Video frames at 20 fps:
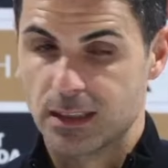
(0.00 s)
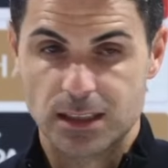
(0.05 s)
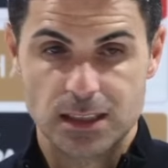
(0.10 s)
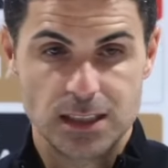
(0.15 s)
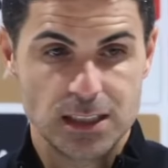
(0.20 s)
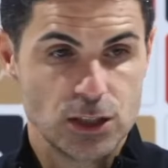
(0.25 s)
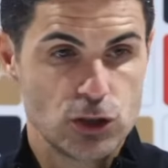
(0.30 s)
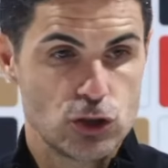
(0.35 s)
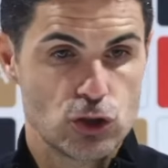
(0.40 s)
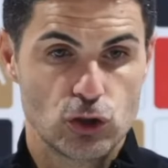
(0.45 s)

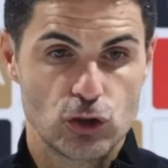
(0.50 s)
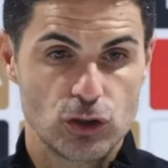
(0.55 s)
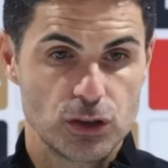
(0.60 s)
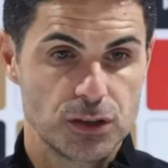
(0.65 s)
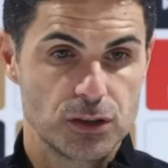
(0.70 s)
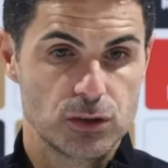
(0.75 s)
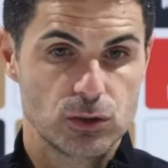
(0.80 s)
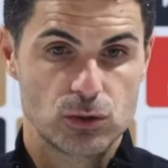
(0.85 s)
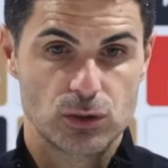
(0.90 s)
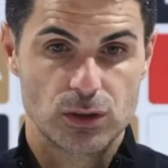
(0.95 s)
knee
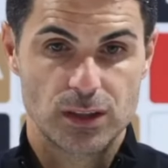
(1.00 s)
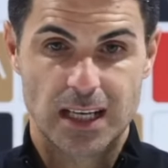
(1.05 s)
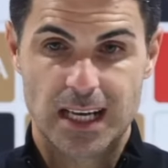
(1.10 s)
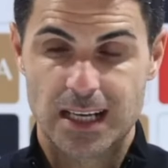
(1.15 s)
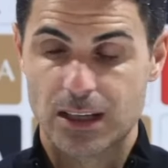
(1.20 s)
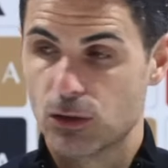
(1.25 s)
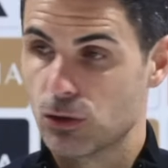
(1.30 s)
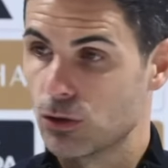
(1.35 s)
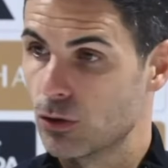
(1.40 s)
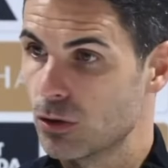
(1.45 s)
joint or the
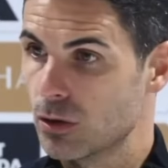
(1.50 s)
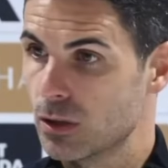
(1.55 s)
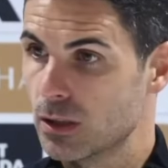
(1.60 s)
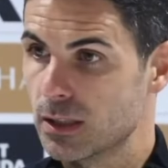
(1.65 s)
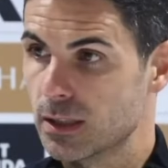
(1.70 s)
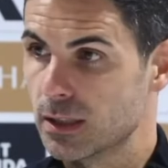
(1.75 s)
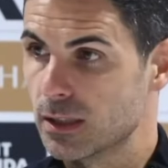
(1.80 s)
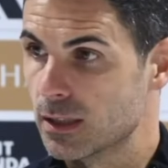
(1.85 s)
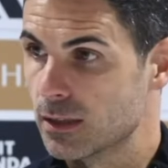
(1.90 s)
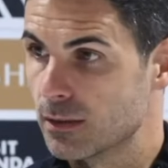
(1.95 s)
ankle.
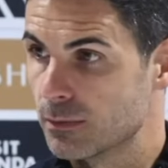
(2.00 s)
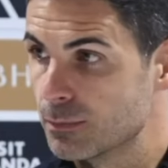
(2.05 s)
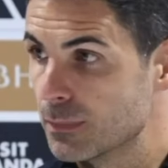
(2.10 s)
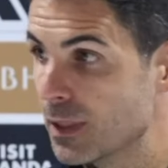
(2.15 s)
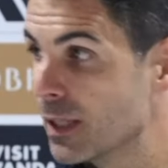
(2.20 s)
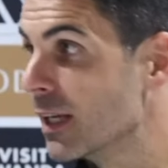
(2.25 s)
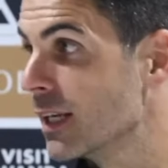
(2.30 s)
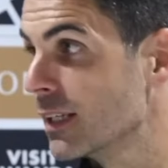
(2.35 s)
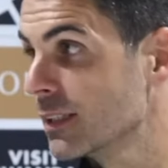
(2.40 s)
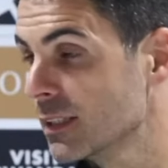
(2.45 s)

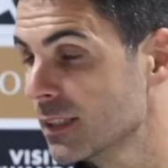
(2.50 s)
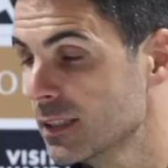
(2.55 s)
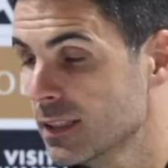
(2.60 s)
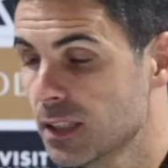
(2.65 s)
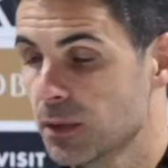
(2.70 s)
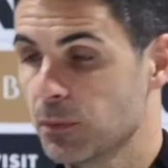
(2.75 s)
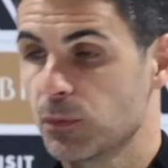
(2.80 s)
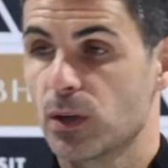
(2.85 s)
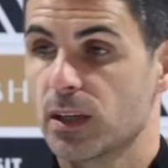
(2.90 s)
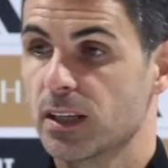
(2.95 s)
They are
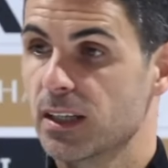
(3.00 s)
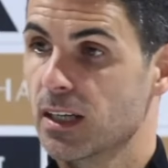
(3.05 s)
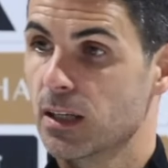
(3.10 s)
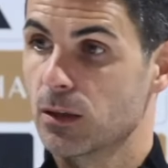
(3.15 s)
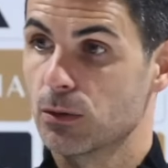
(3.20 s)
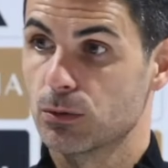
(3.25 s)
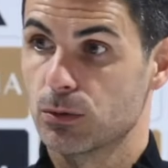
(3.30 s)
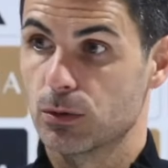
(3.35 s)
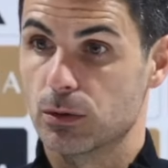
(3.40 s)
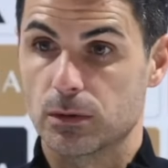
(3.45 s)
assessing him right
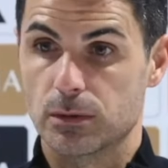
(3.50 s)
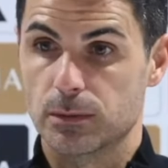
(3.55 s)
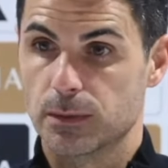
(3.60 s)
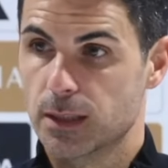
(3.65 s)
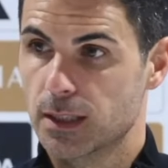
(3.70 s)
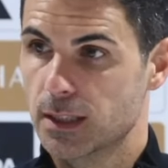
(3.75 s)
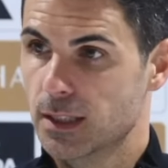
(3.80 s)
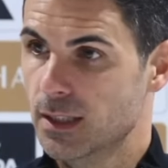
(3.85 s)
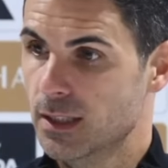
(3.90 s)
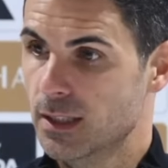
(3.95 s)
now. So,